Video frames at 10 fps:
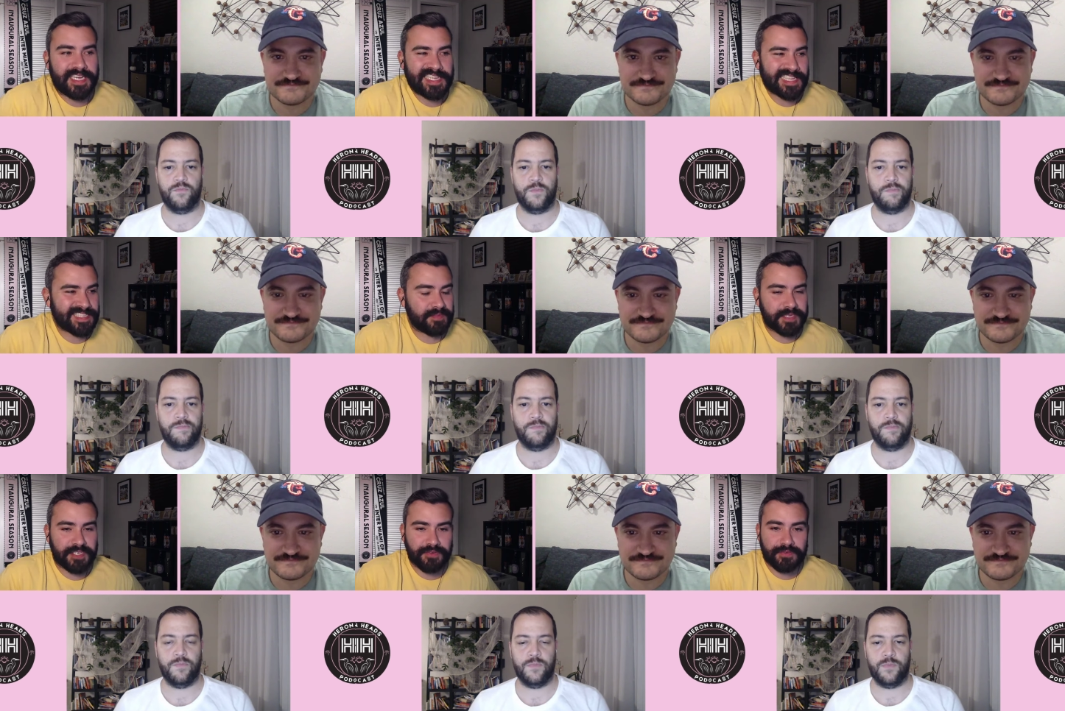Speaker 1: And that's going to
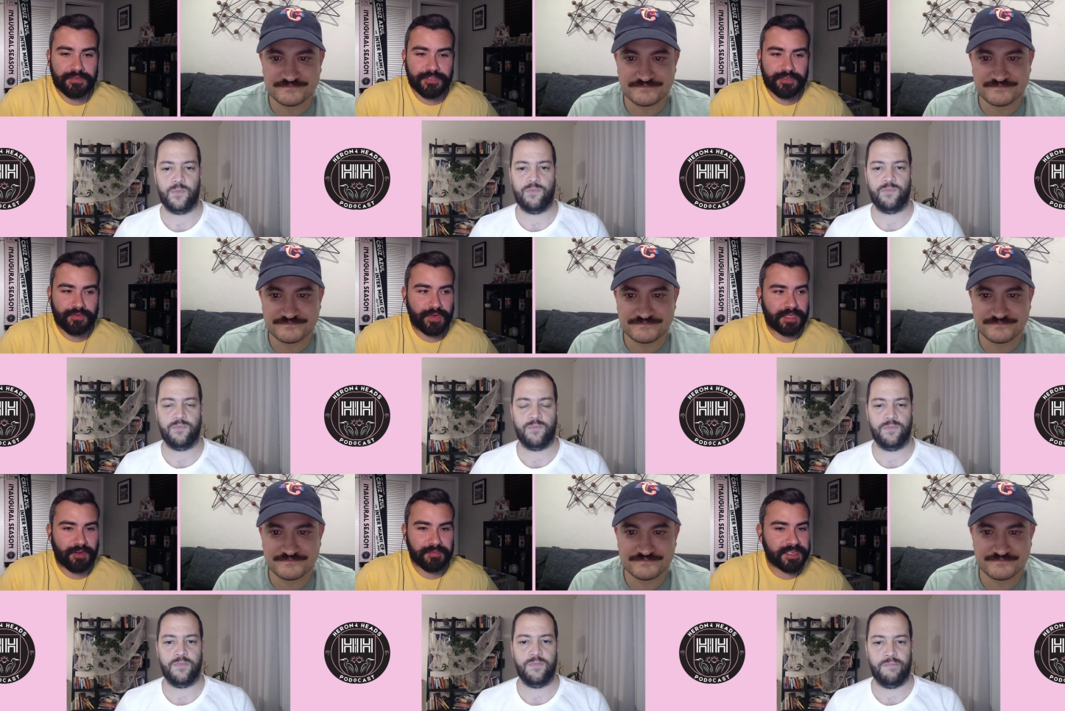be huge
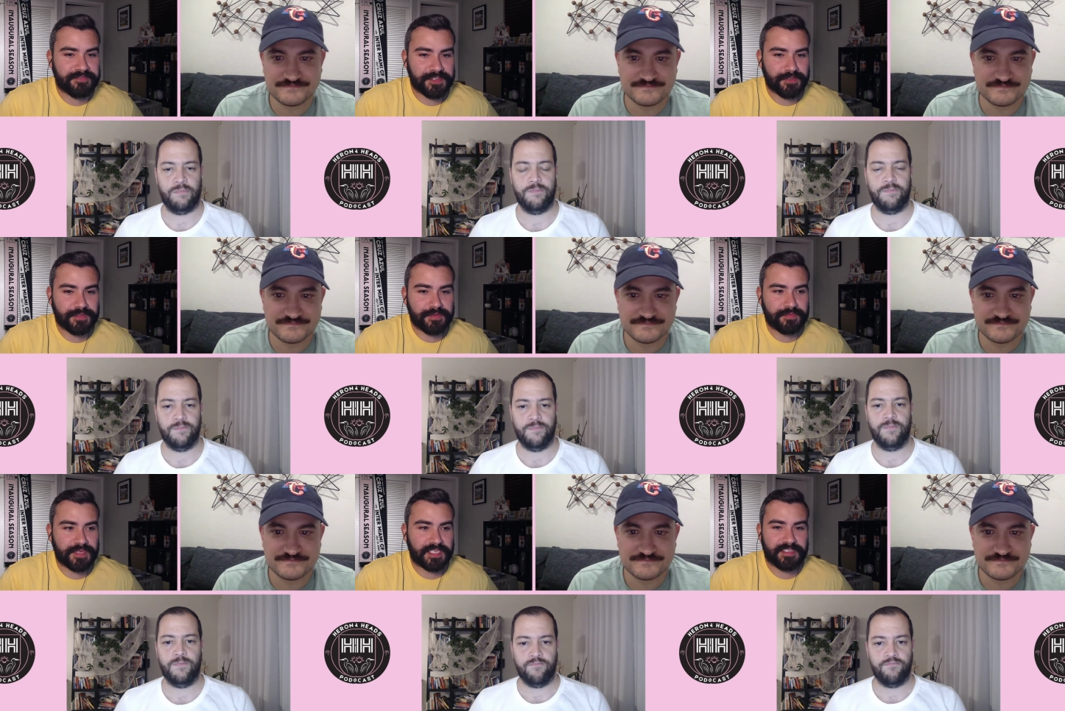with our midfield
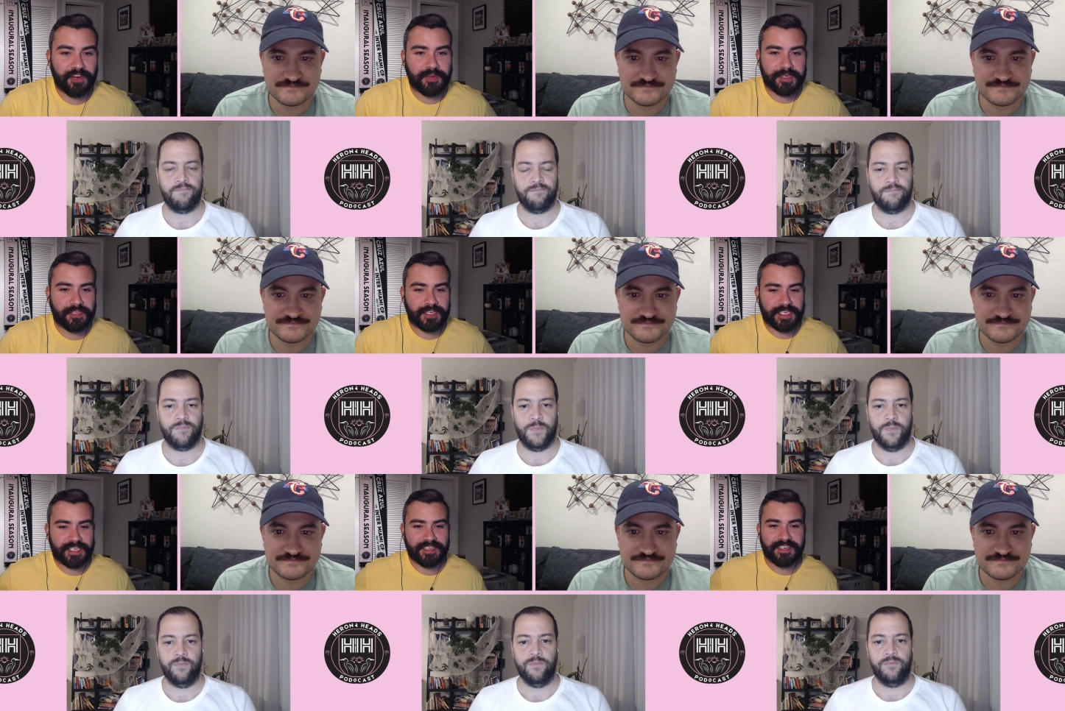because they're going to be
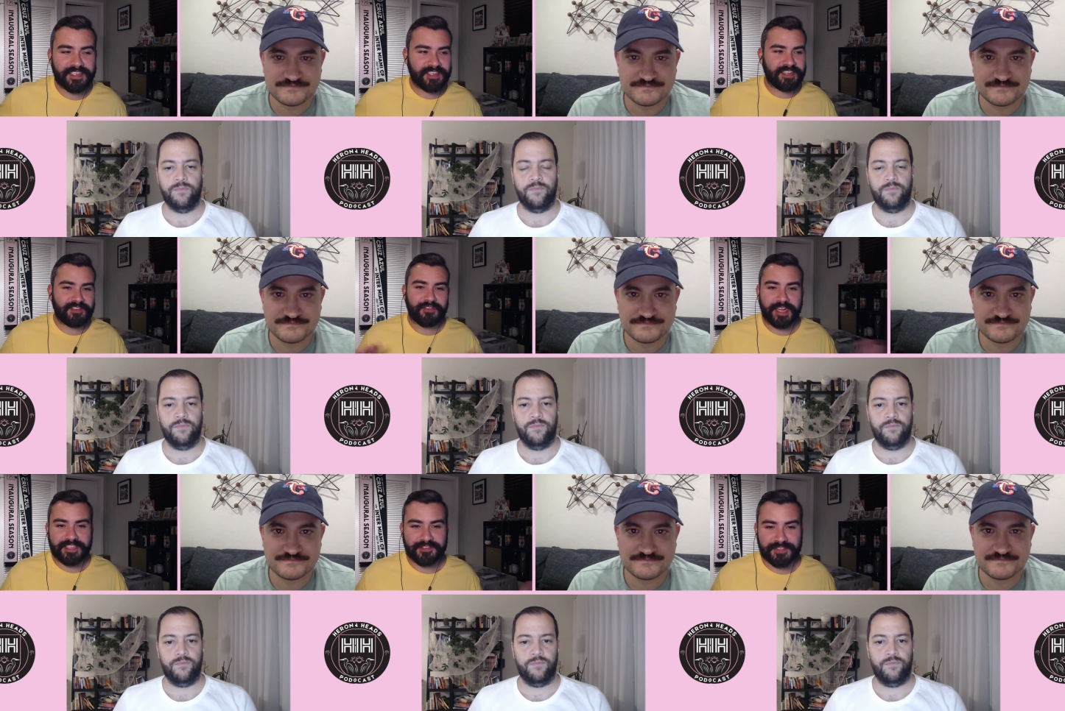looking for
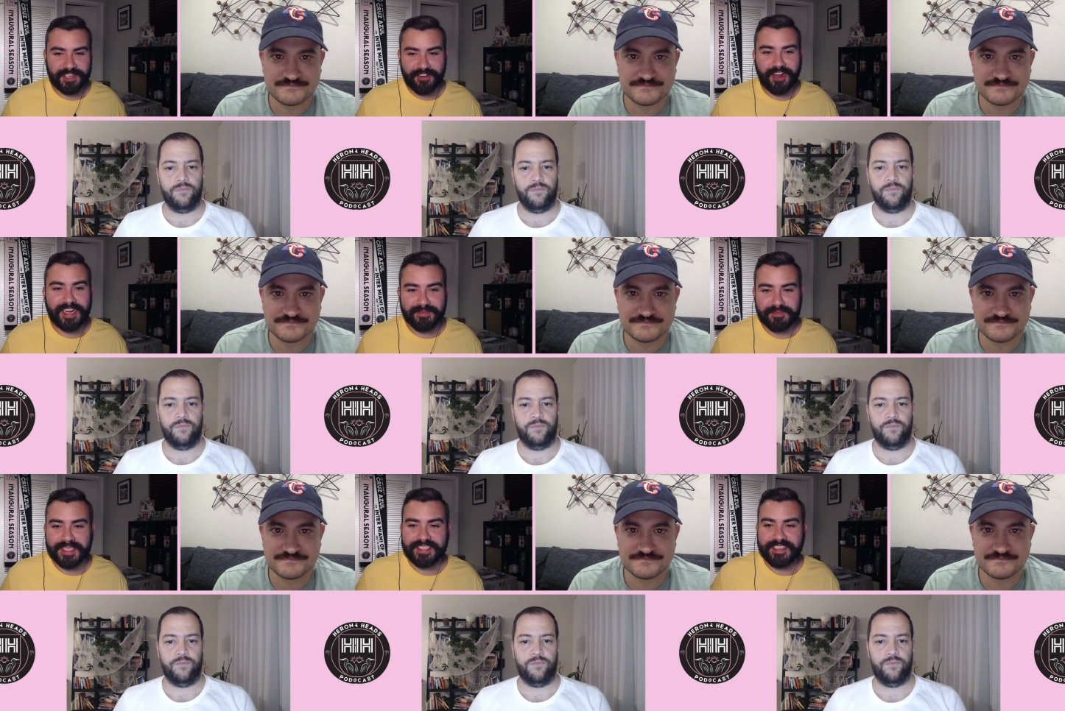answers that are not named
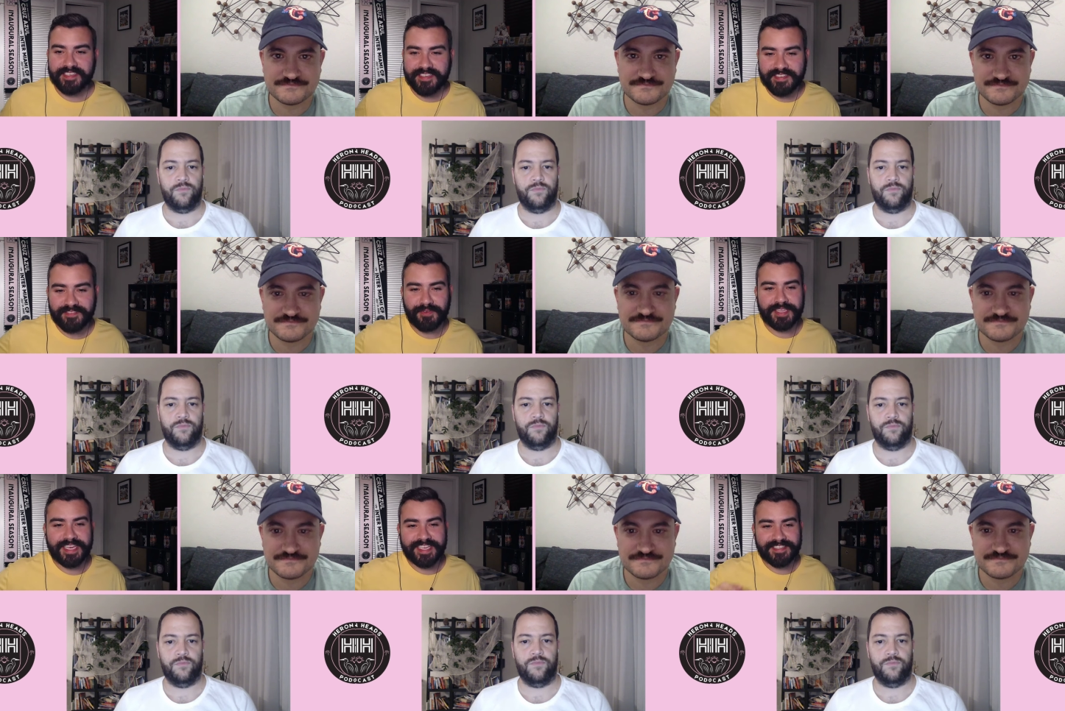Messi when
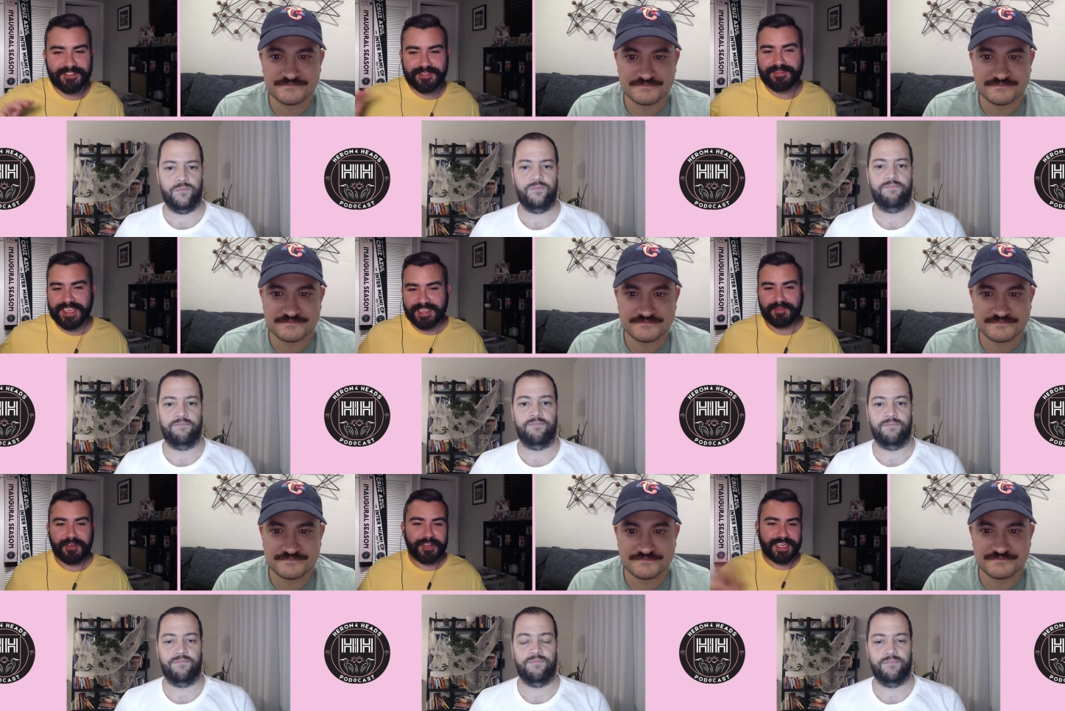they get the
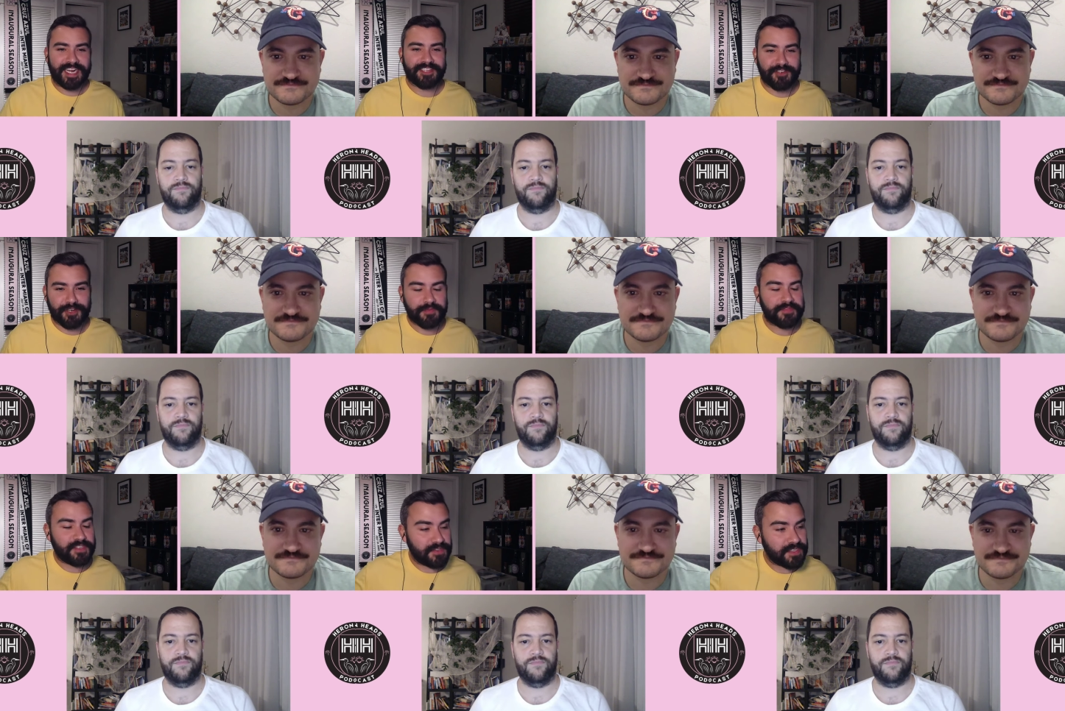ball and kind of turn
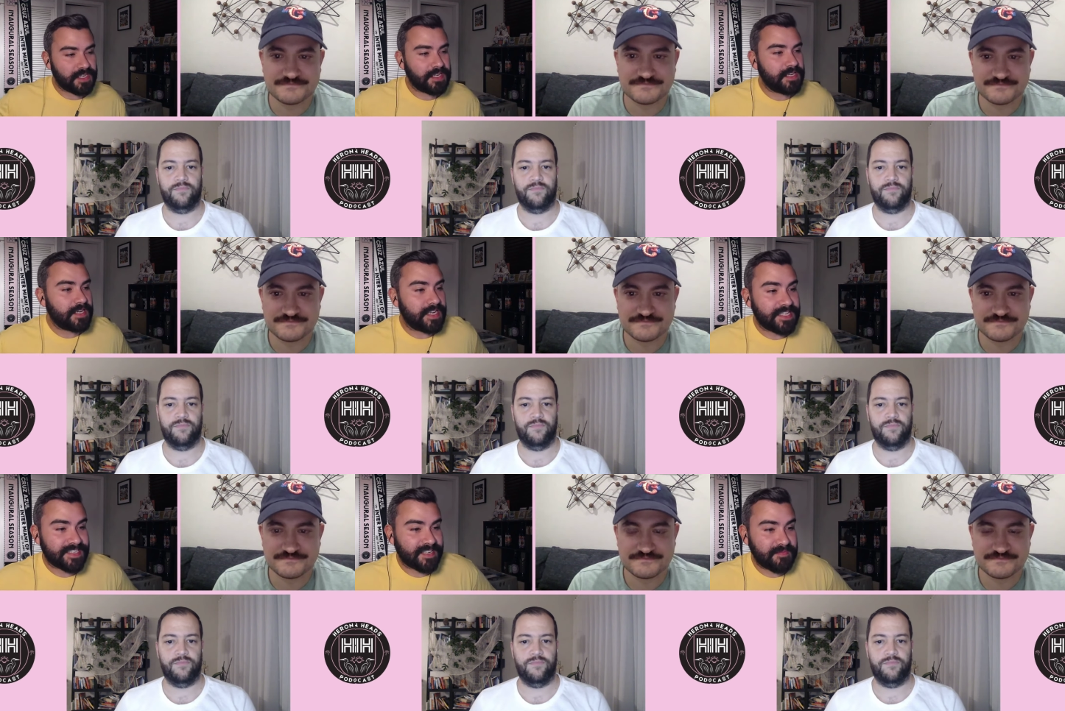upfield.
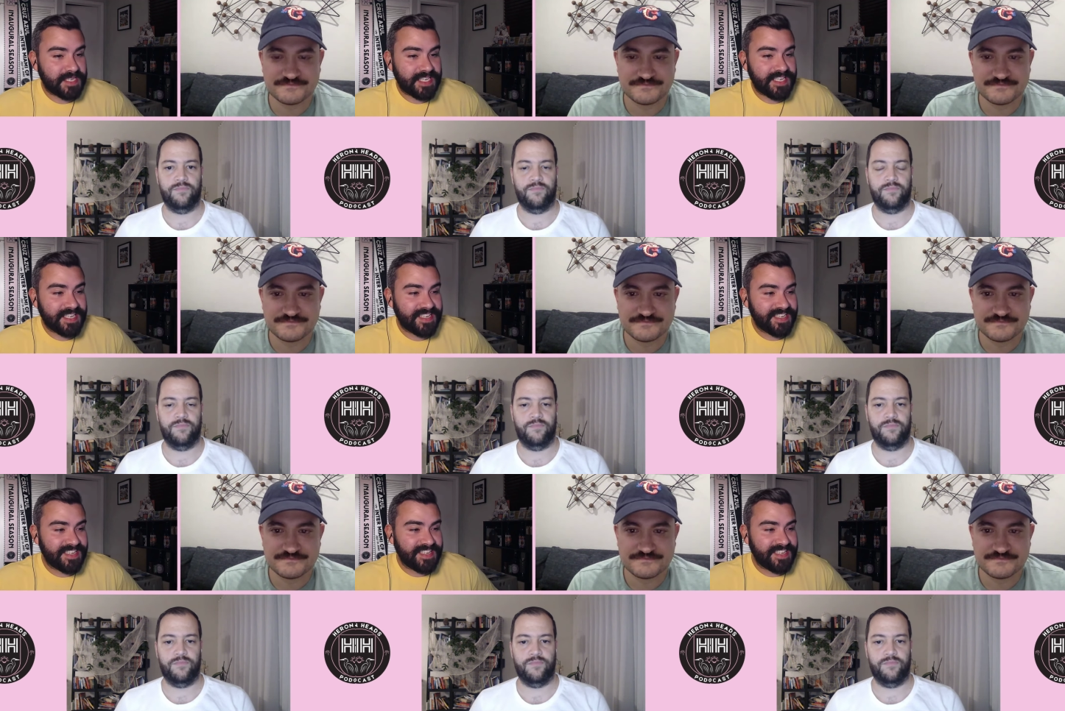It's going to be